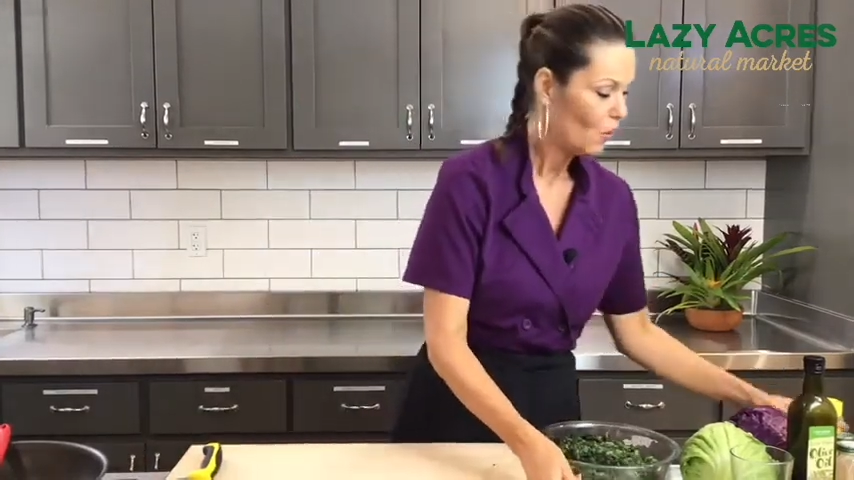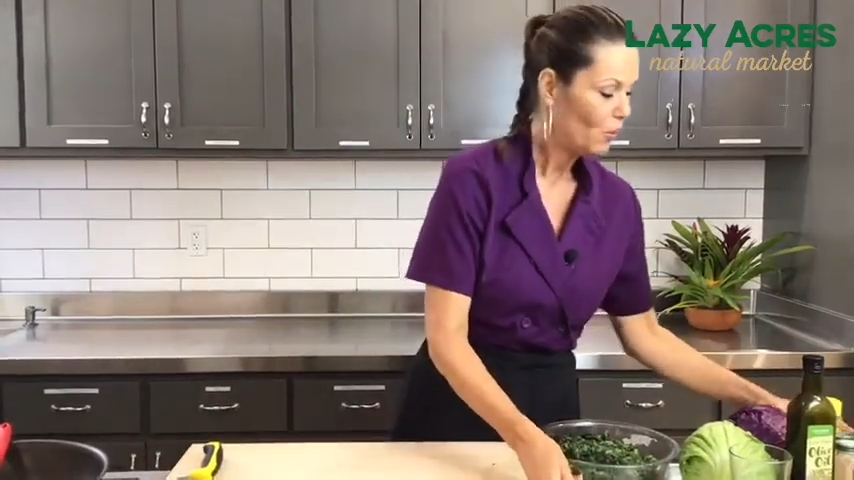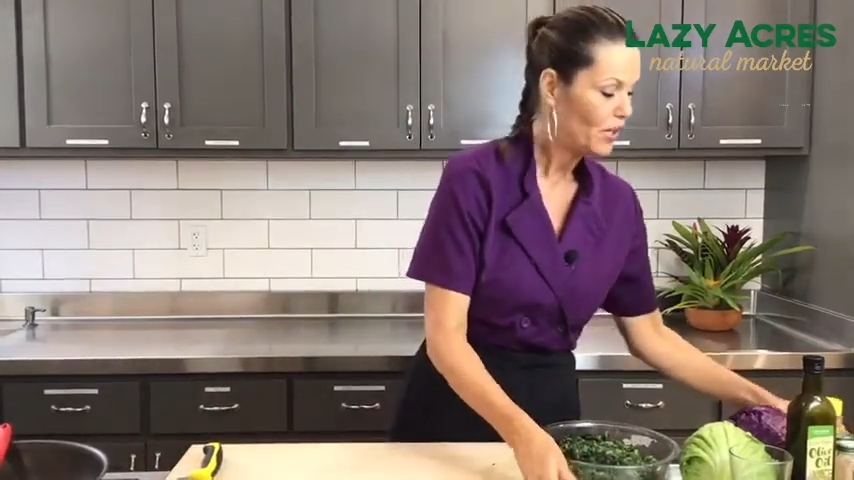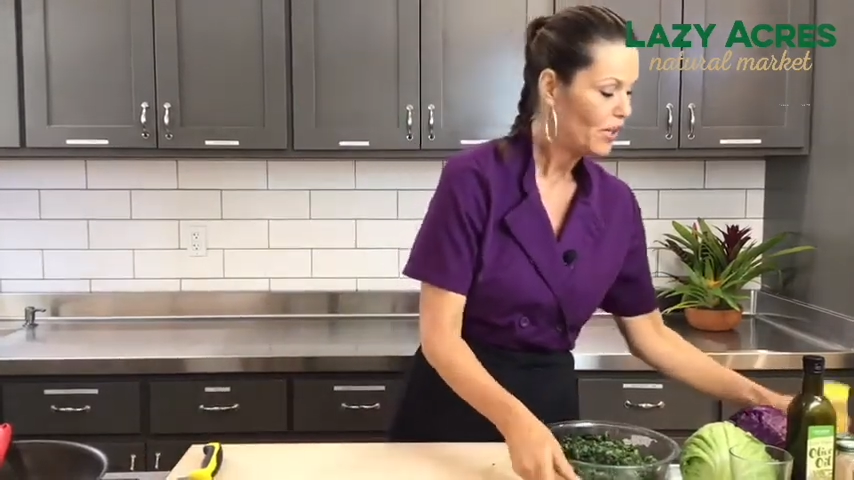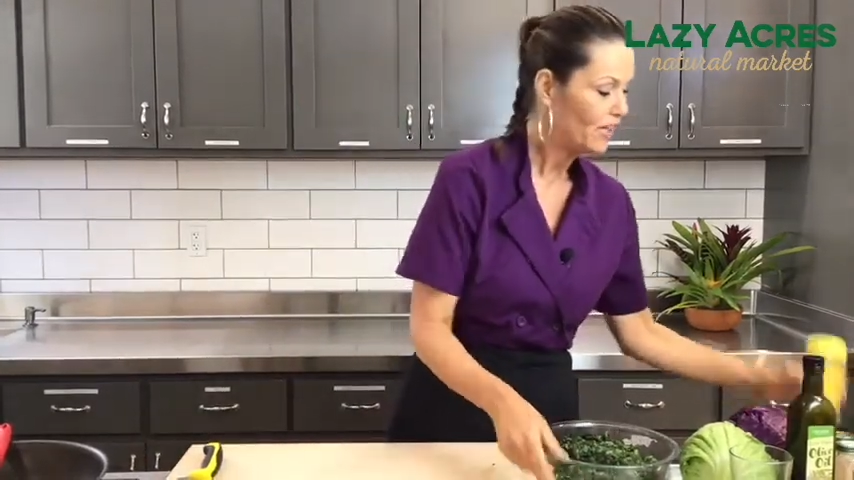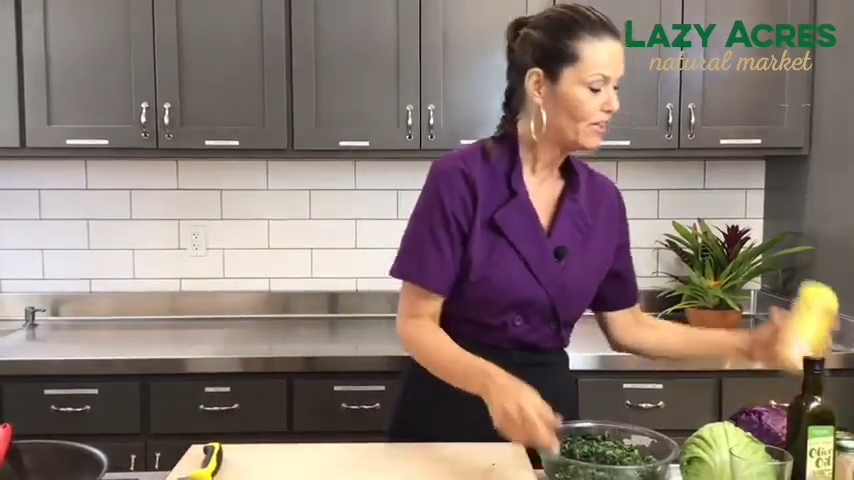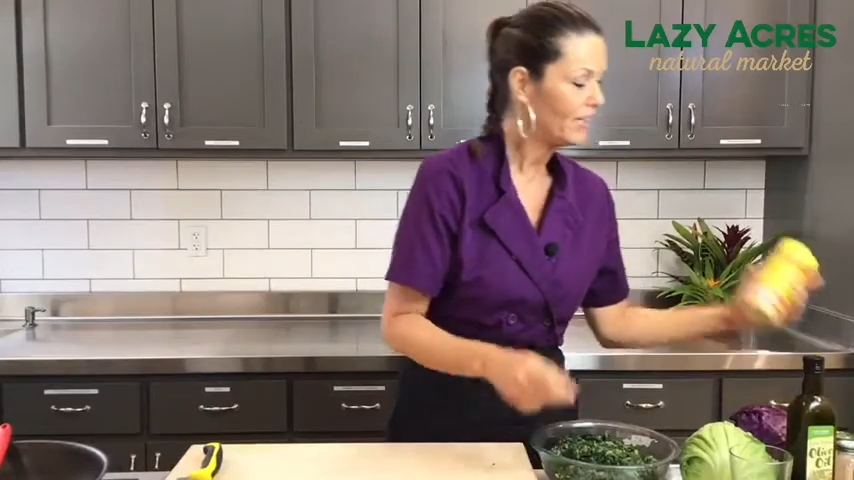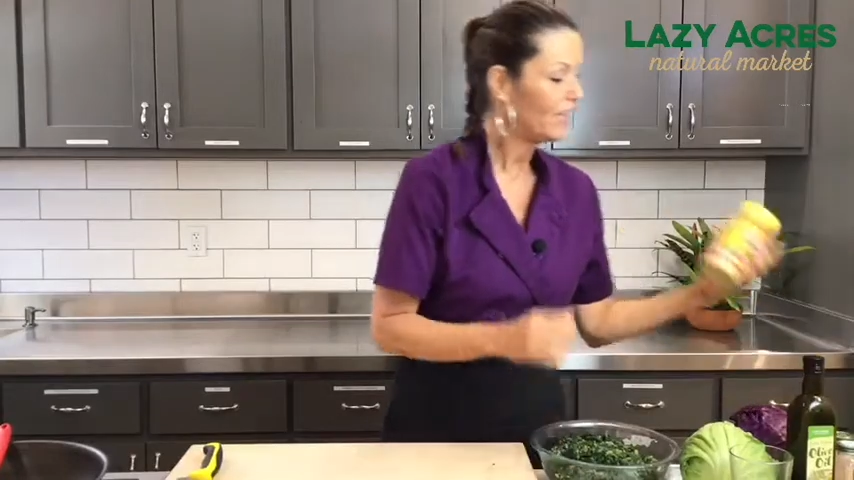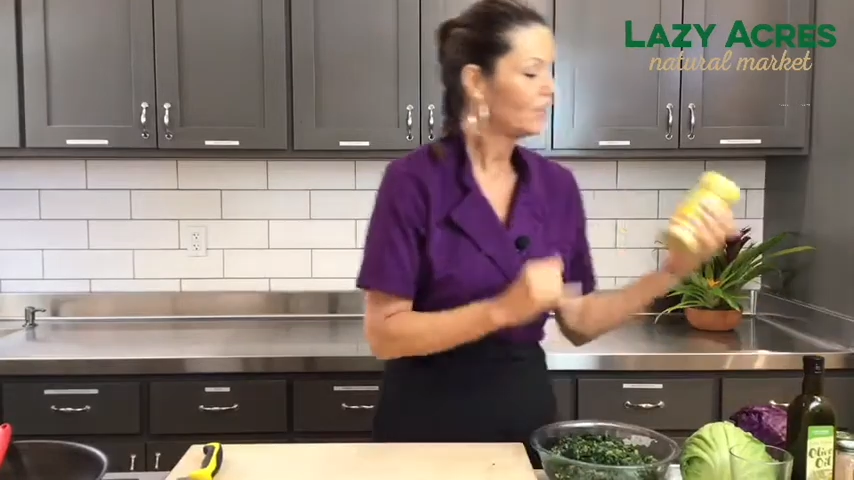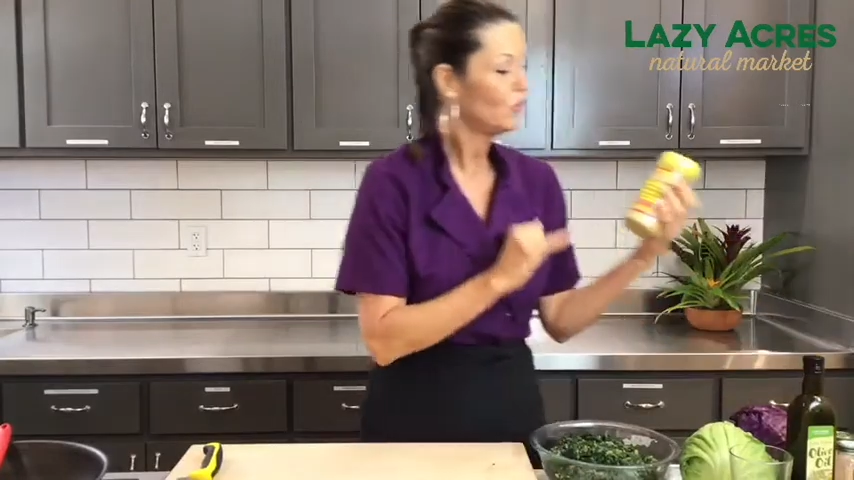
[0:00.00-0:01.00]
We're gonna
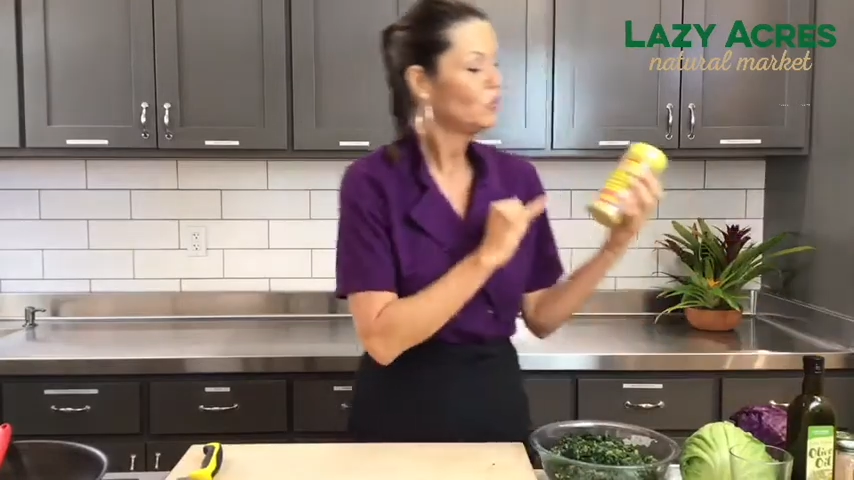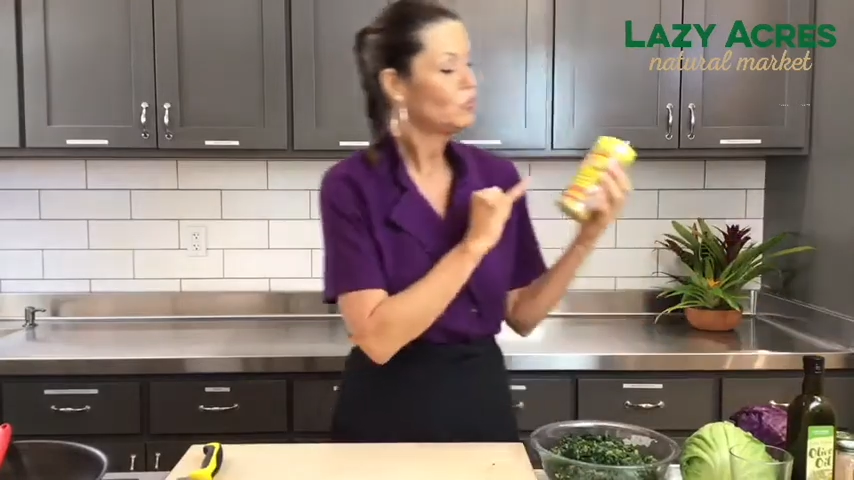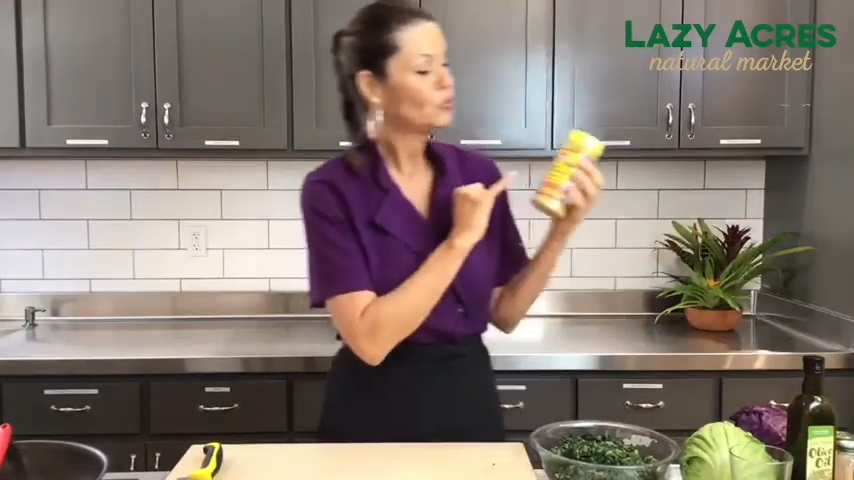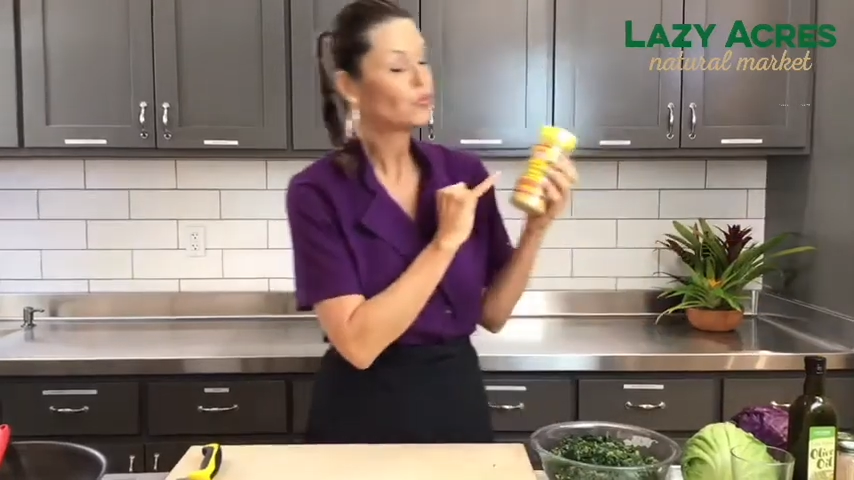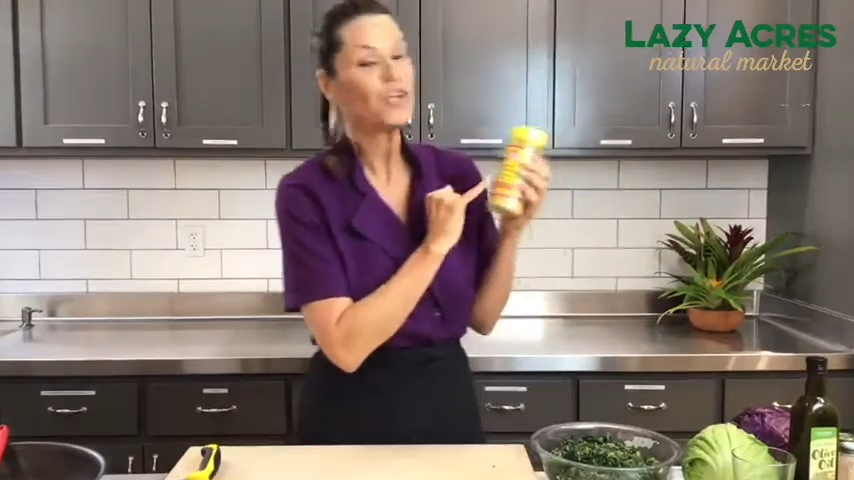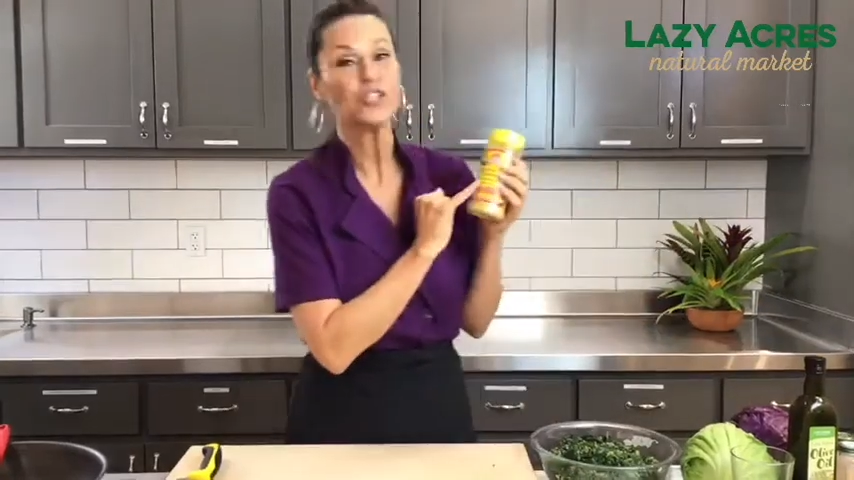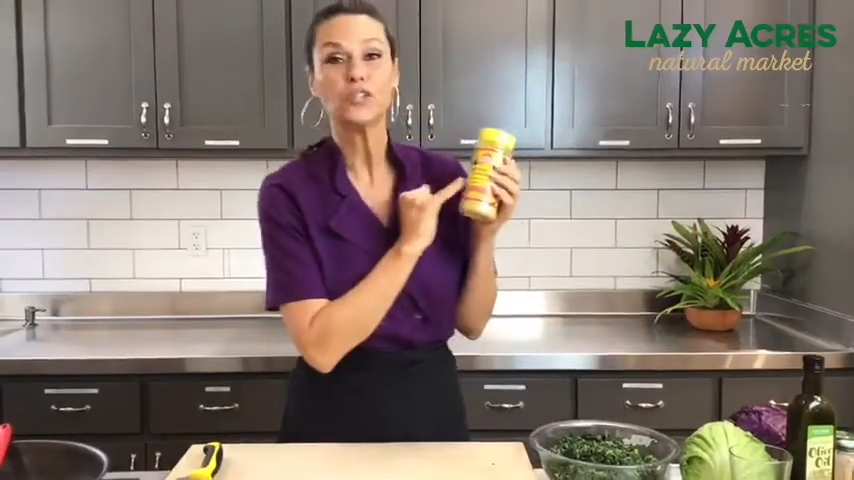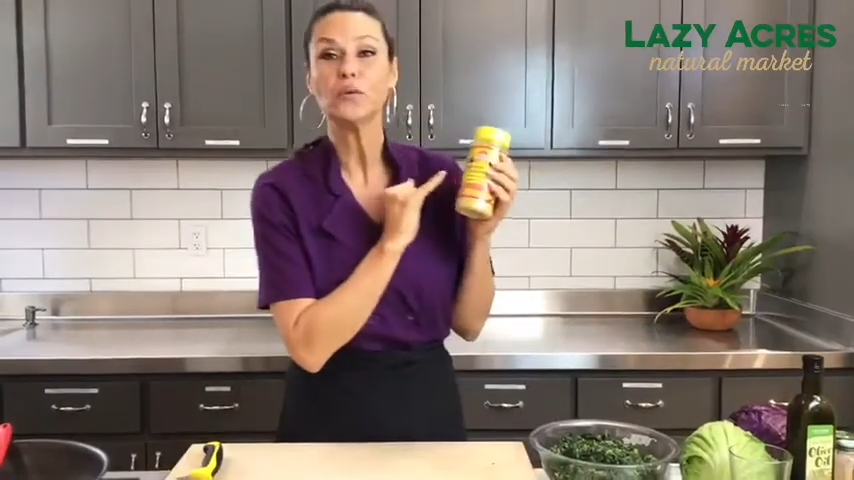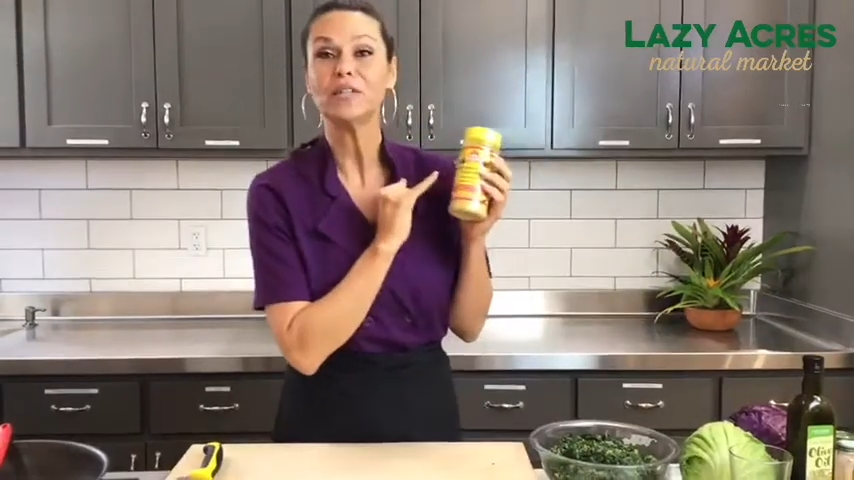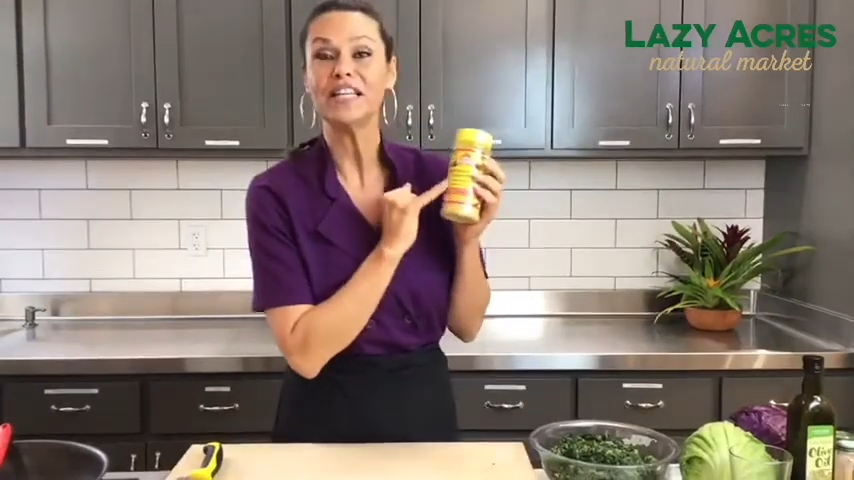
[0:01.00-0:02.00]
need
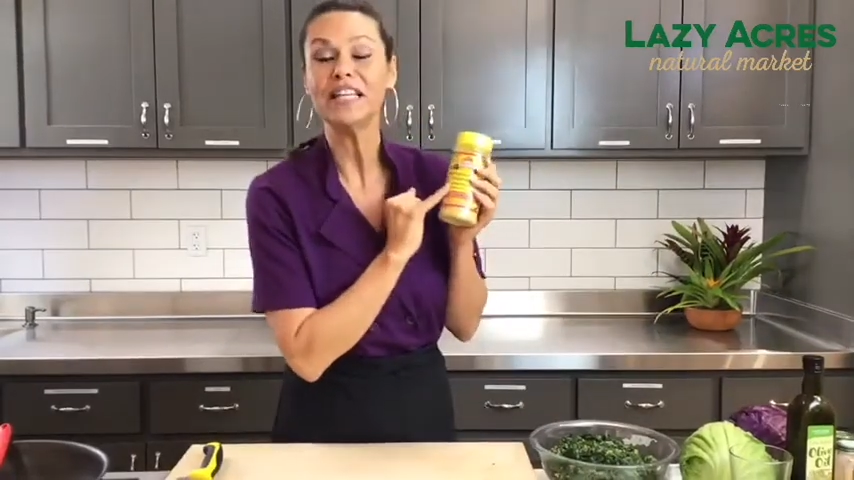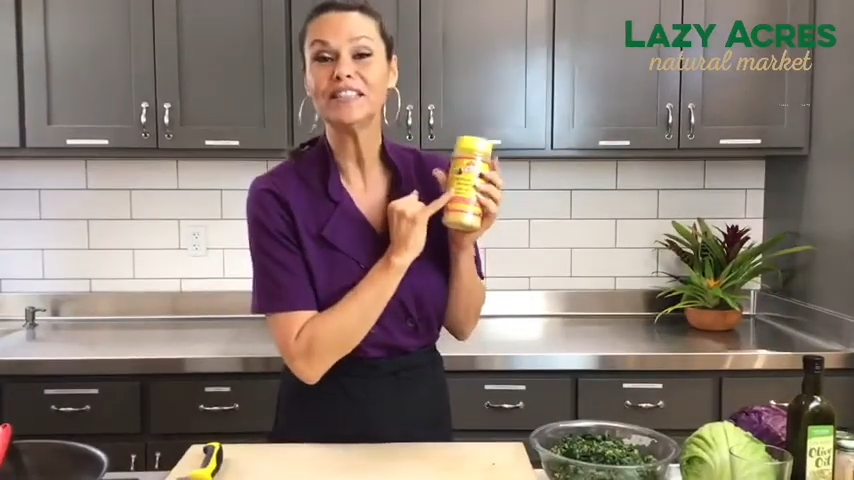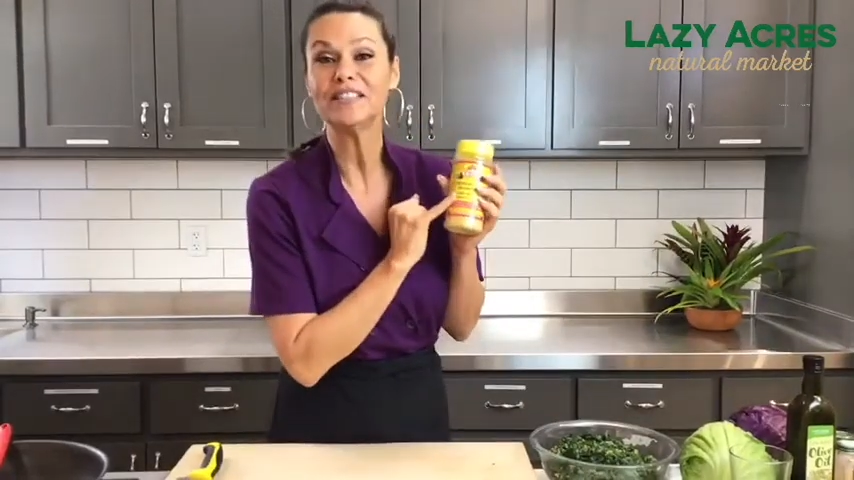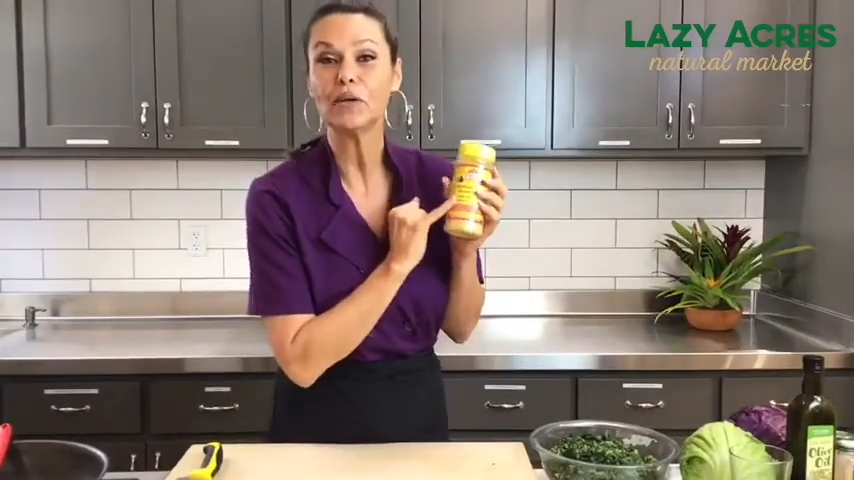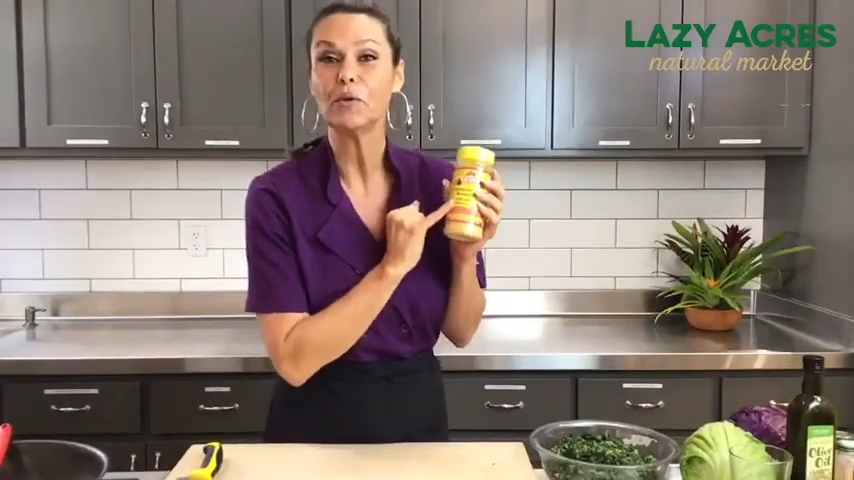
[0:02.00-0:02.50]
nutritional yeast,